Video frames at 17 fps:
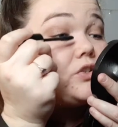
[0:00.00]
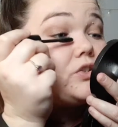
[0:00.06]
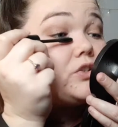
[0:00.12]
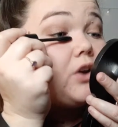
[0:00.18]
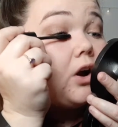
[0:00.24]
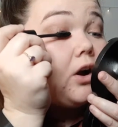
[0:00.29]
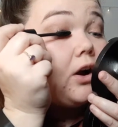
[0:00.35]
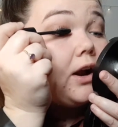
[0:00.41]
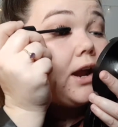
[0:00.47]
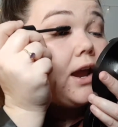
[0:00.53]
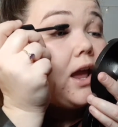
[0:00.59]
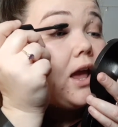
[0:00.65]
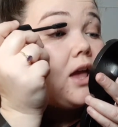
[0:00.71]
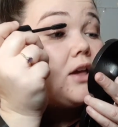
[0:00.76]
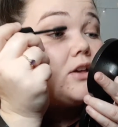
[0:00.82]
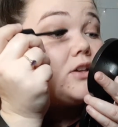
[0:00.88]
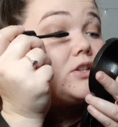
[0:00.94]

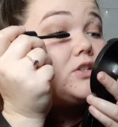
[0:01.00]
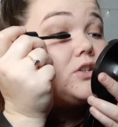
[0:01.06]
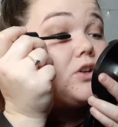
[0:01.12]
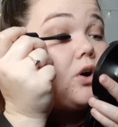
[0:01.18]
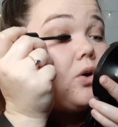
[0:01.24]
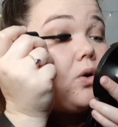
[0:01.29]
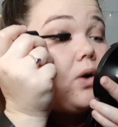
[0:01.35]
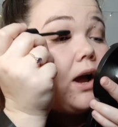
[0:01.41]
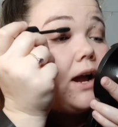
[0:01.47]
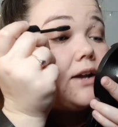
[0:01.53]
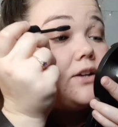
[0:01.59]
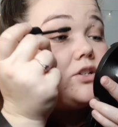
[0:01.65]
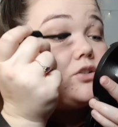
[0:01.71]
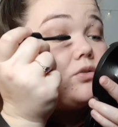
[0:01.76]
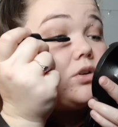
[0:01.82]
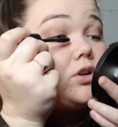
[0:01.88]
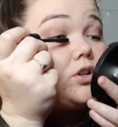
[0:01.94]
so
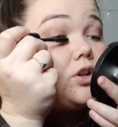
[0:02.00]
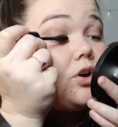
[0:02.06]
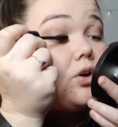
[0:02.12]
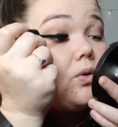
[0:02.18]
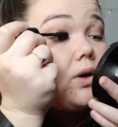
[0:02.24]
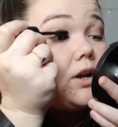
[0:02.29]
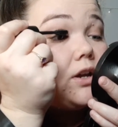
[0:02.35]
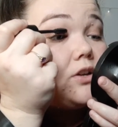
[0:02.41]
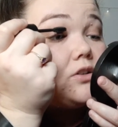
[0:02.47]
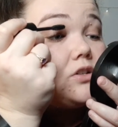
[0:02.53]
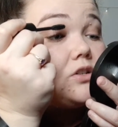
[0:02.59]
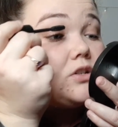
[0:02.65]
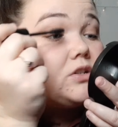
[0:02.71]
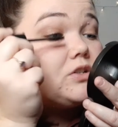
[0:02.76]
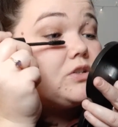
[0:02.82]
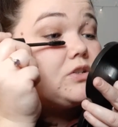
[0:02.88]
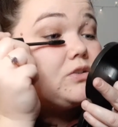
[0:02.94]
as you all know, I
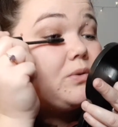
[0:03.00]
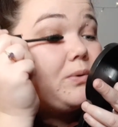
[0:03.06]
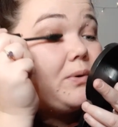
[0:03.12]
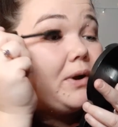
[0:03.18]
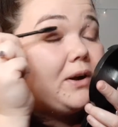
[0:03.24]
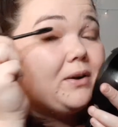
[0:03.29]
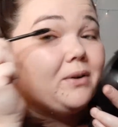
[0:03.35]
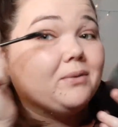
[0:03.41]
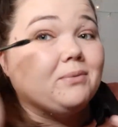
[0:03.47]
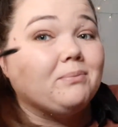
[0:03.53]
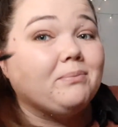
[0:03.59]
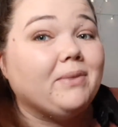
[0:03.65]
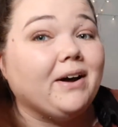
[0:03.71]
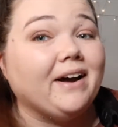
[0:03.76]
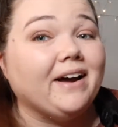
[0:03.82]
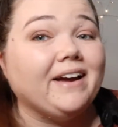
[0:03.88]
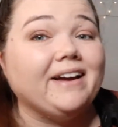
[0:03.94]
used to swear
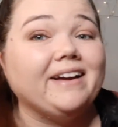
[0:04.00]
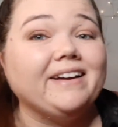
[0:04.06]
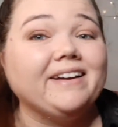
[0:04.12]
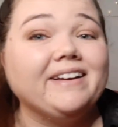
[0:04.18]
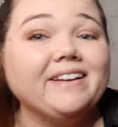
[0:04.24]
by, you